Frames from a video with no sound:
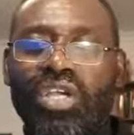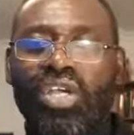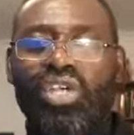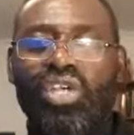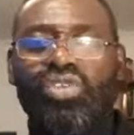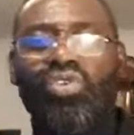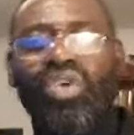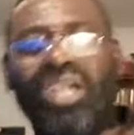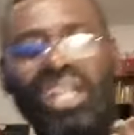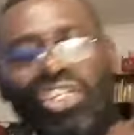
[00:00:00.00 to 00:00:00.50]

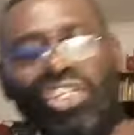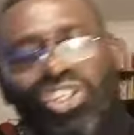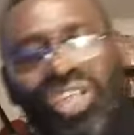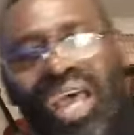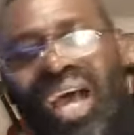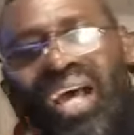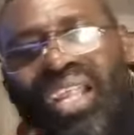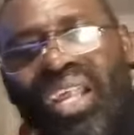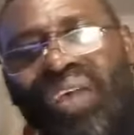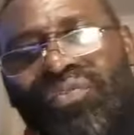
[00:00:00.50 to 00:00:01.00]
So a
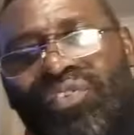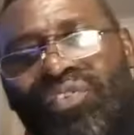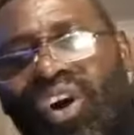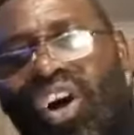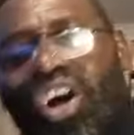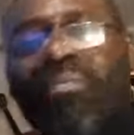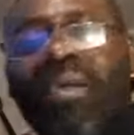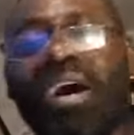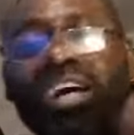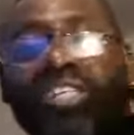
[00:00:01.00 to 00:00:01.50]
child of
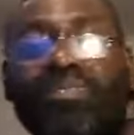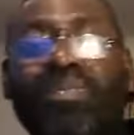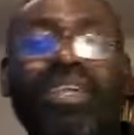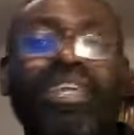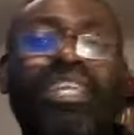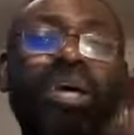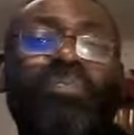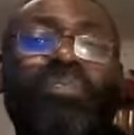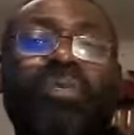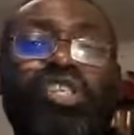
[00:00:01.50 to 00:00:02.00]
God must be
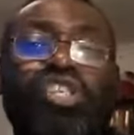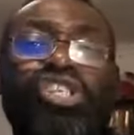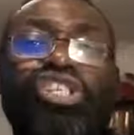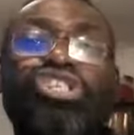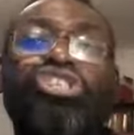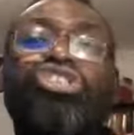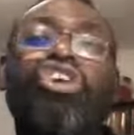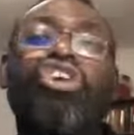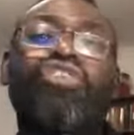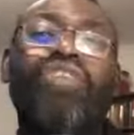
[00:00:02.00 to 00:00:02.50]
in a
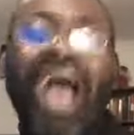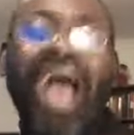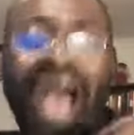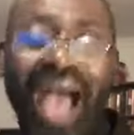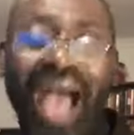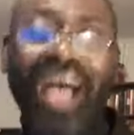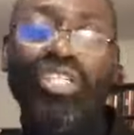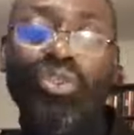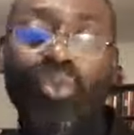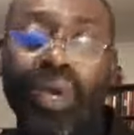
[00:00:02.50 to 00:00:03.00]
position of
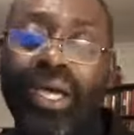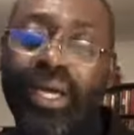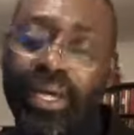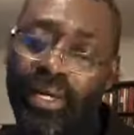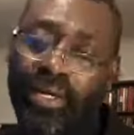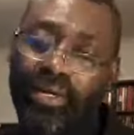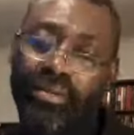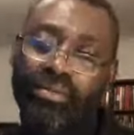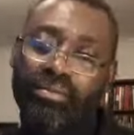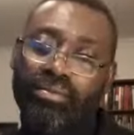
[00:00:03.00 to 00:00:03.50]
hard
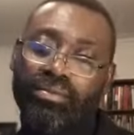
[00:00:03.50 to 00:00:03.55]
working